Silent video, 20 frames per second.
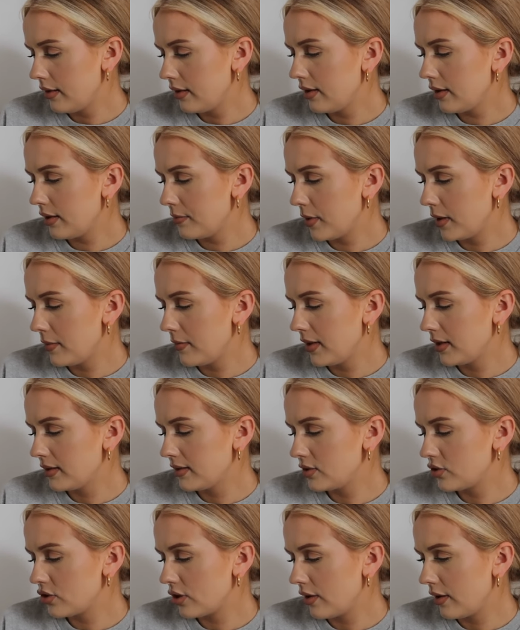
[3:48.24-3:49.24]
I think I might
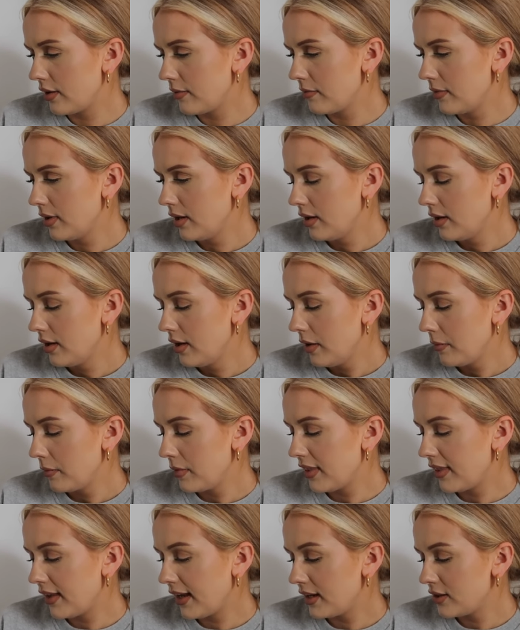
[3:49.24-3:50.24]
message them.
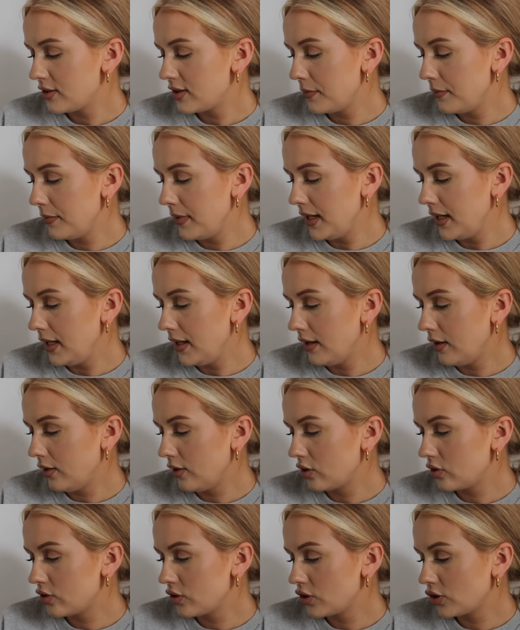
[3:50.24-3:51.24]
But that to me
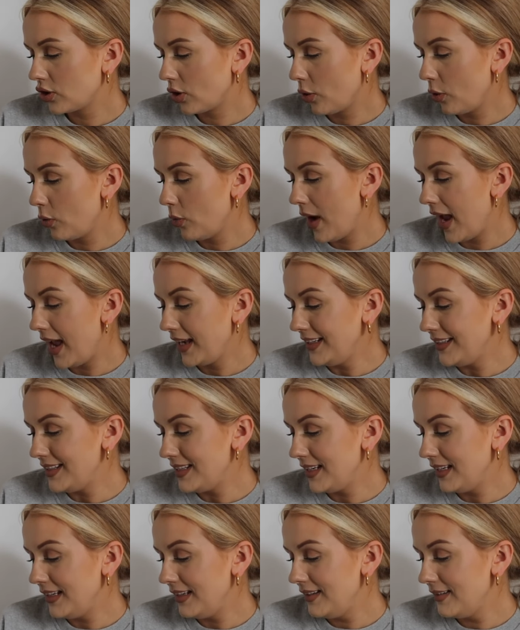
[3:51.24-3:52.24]
looks so
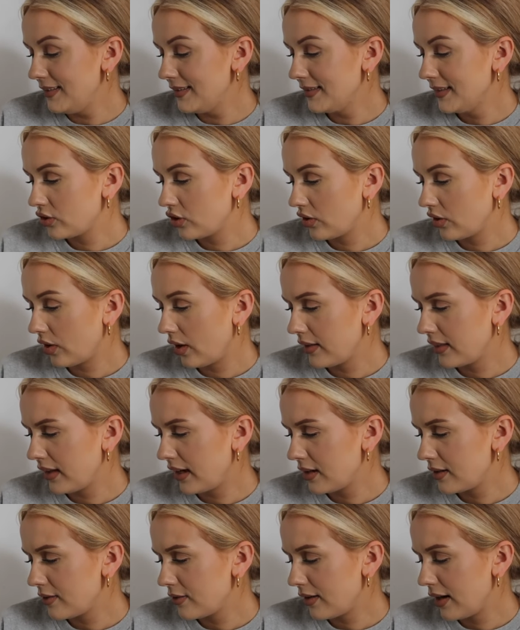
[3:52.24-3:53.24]
80s, just like
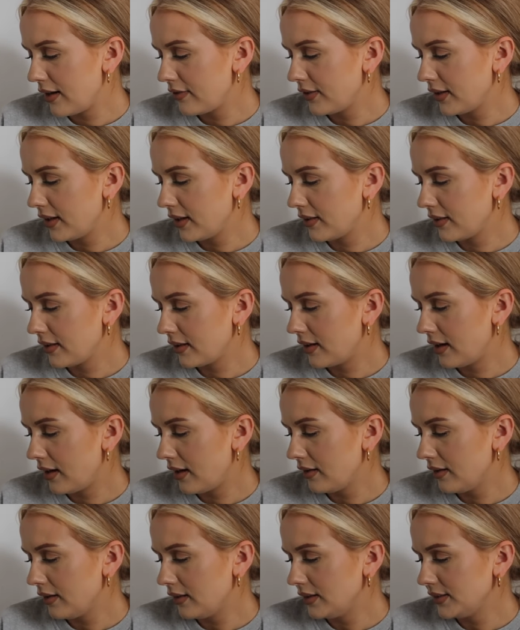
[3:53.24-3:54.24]
that graphic and the
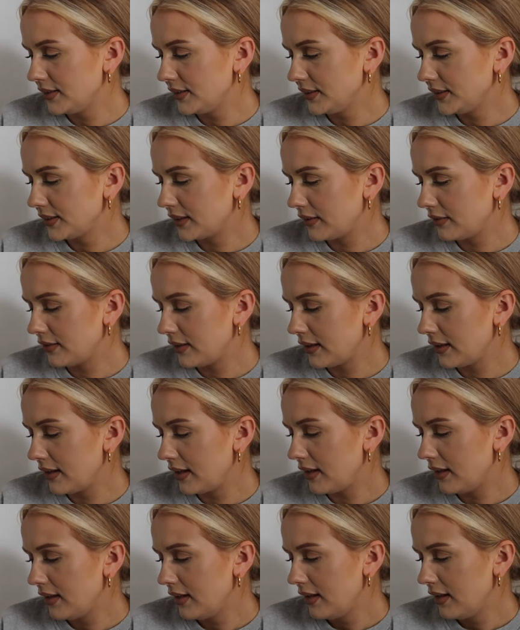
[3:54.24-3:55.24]
colours and stuff like
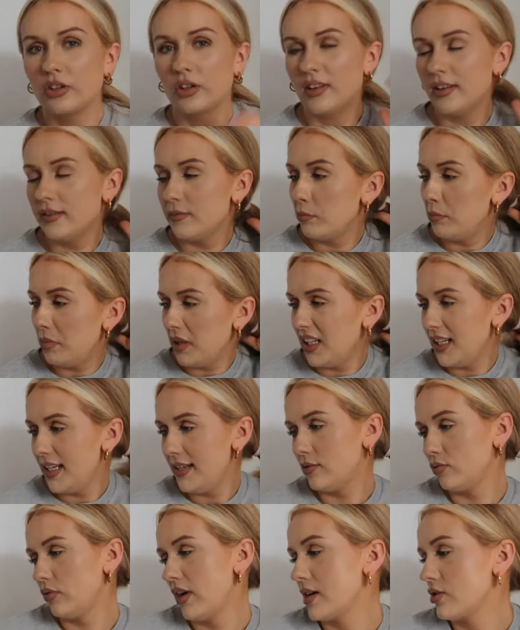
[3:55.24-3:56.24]
that. So this
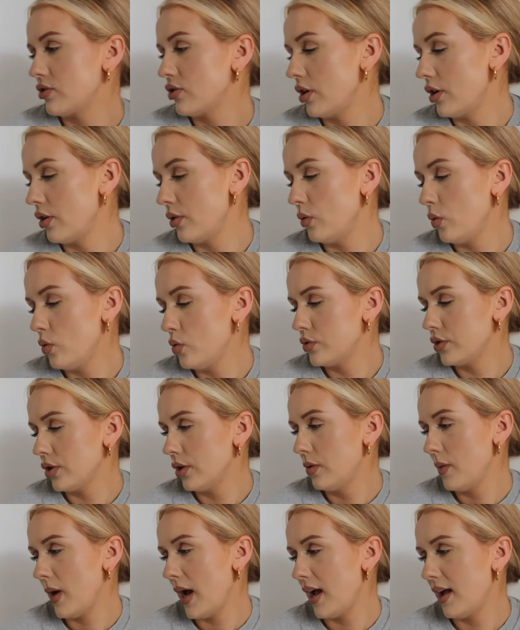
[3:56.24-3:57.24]
Billy's Retro
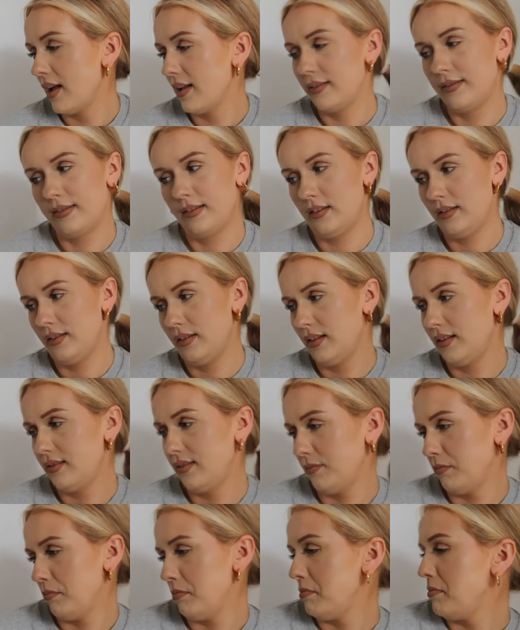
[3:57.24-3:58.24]
also has
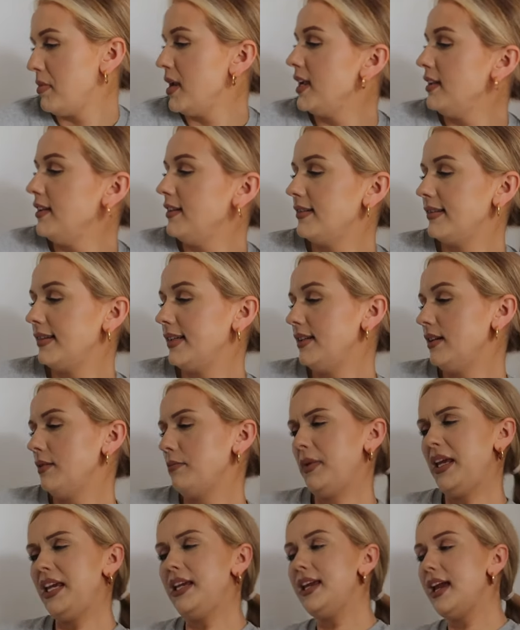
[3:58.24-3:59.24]
this PC,
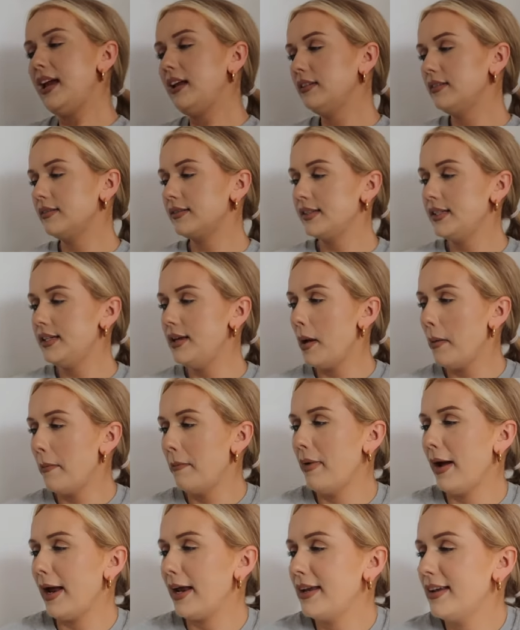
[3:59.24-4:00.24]

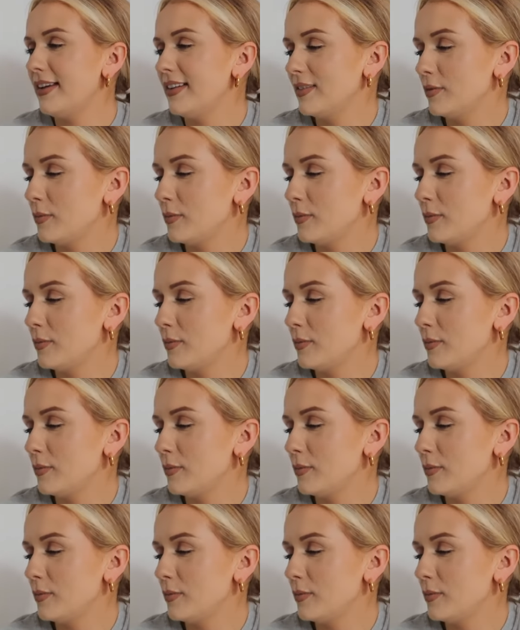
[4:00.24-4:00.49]
PNC bank